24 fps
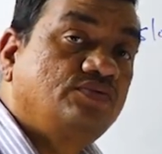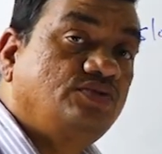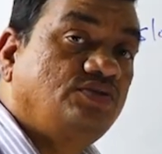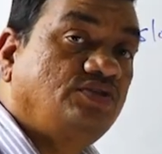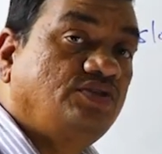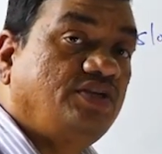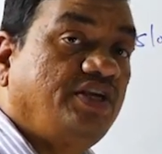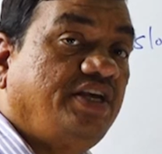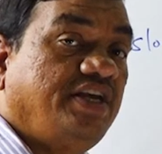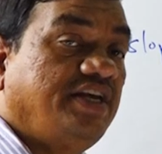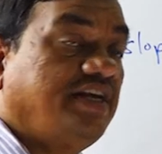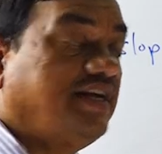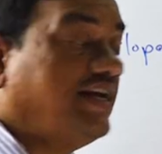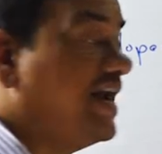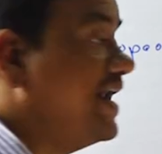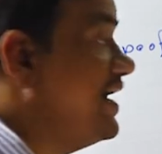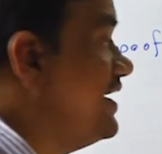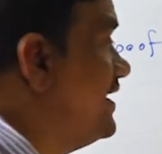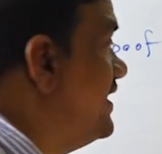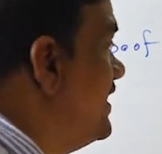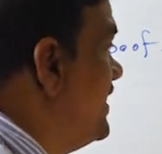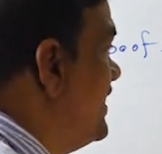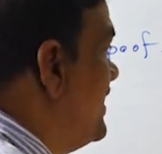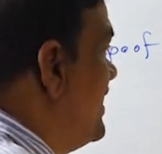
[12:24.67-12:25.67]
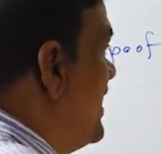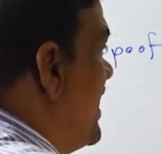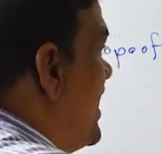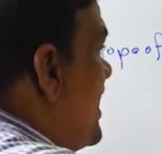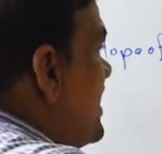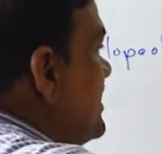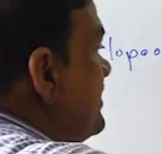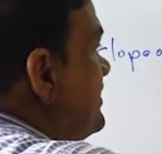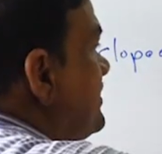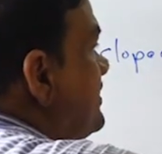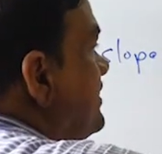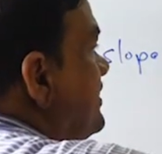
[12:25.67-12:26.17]
secant
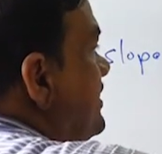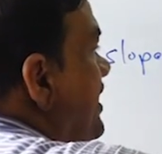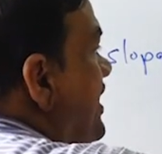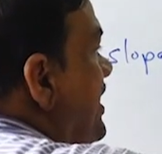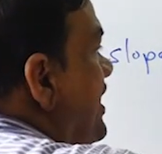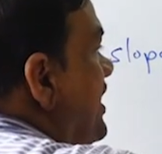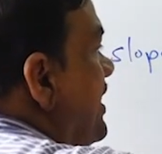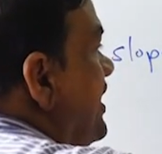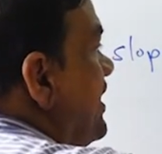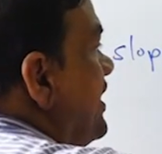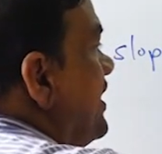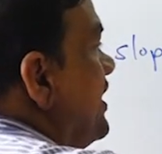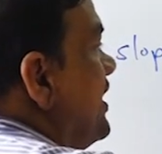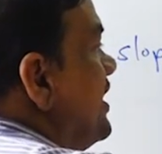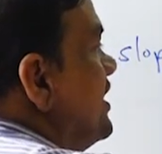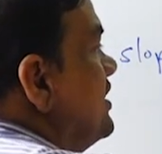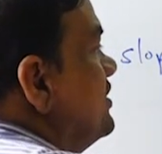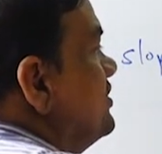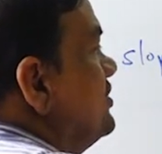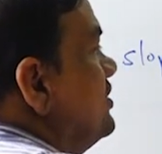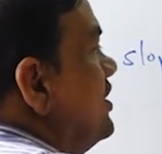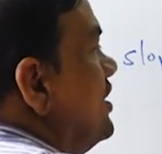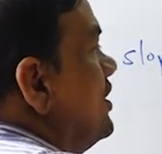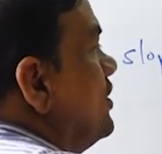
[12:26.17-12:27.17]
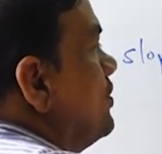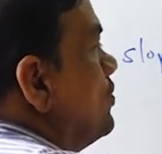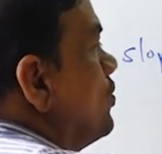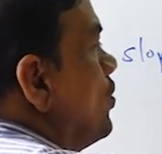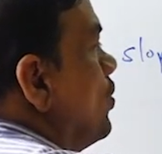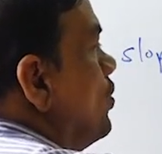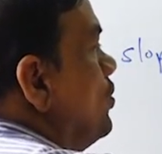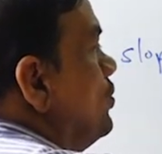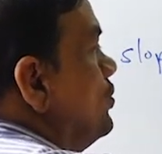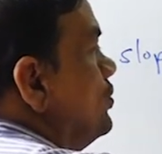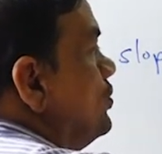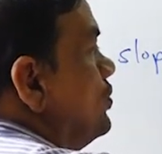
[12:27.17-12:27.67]
AC is
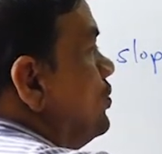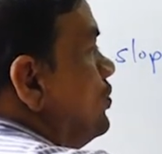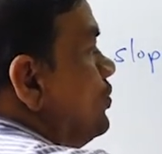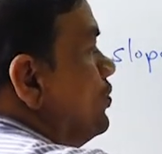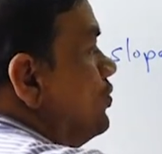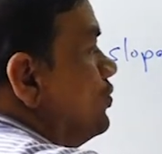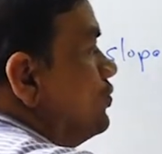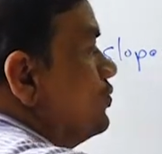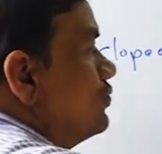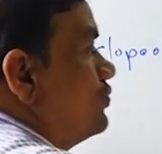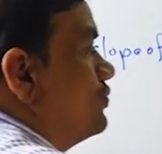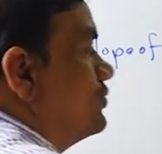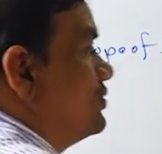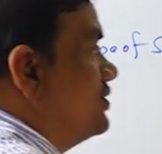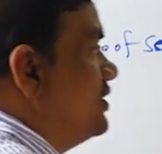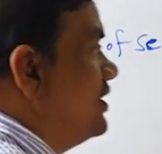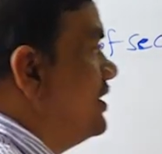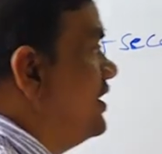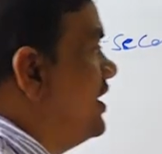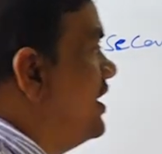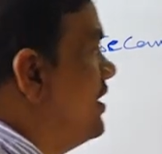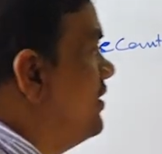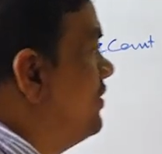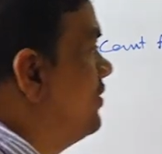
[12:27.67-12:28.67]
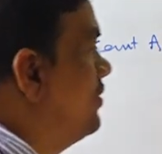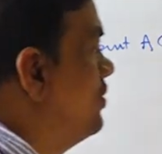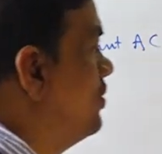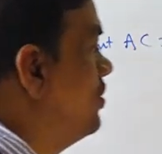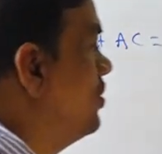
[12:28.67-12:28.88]
equal to, see here,